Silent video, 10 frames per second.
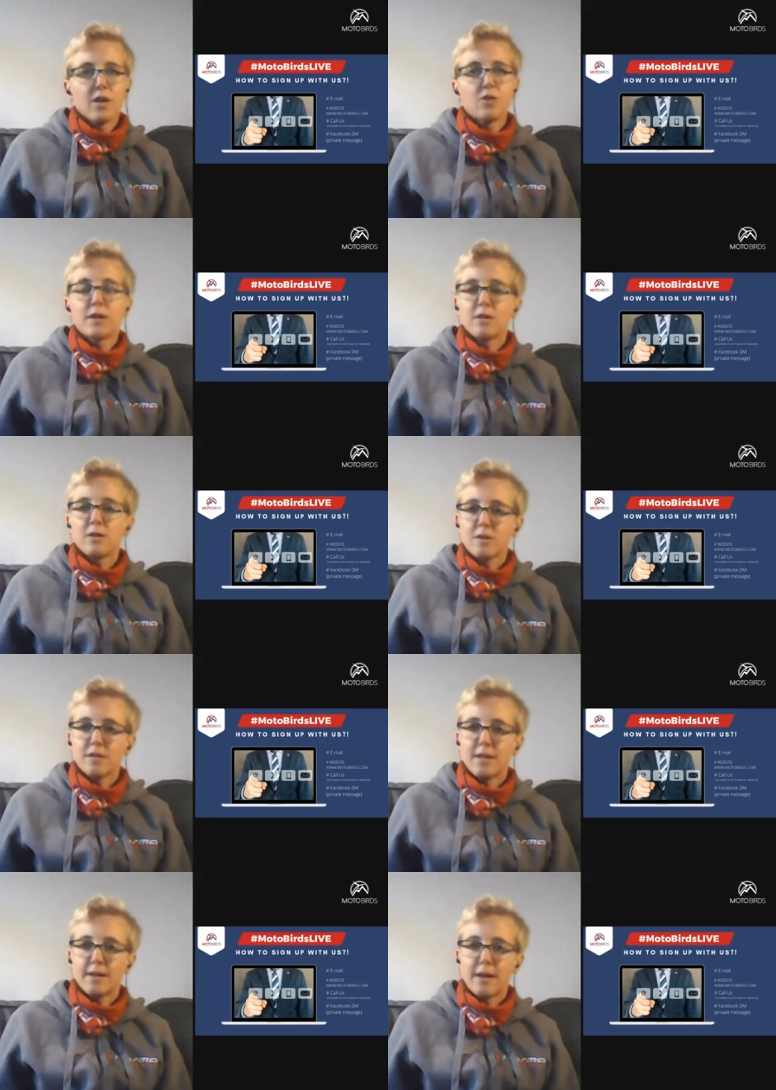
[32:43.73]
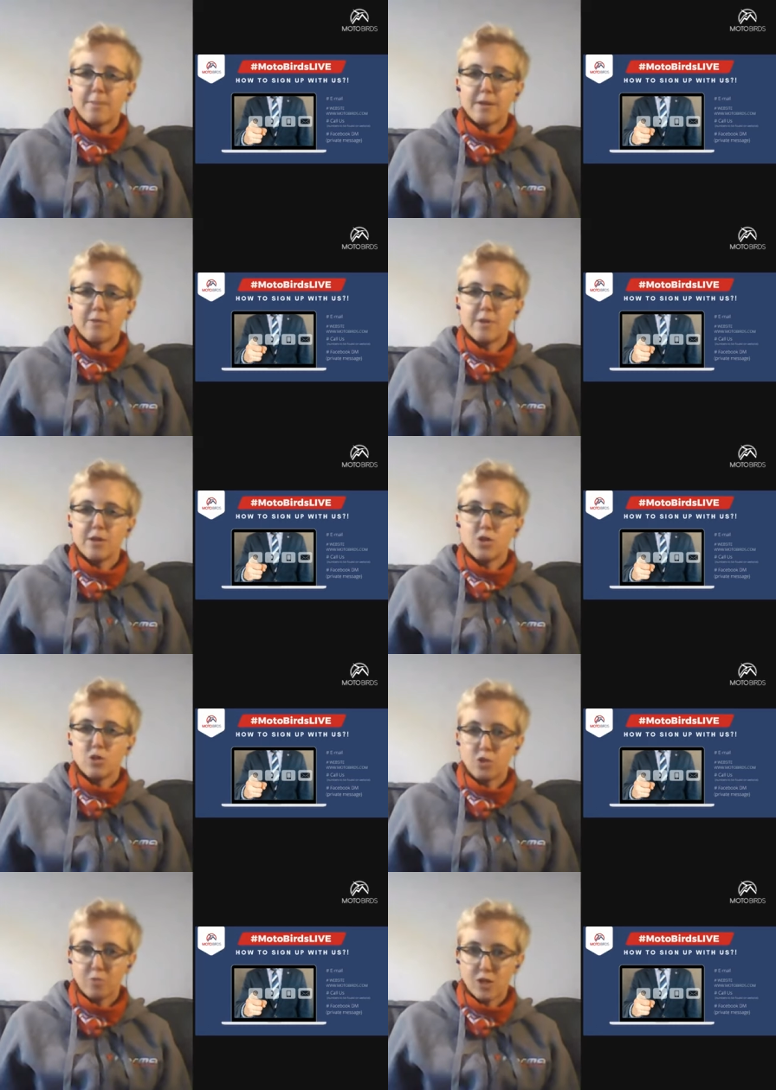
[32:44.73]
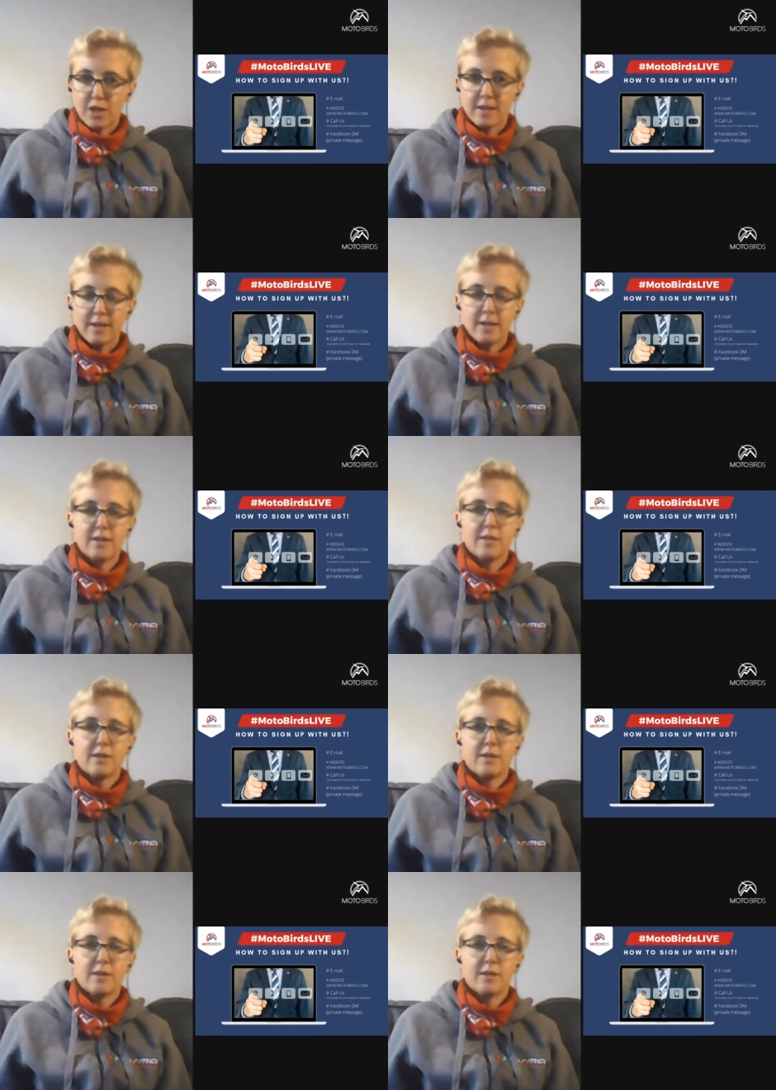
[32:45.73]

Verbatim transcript: You can also sign up on our YouTube channel.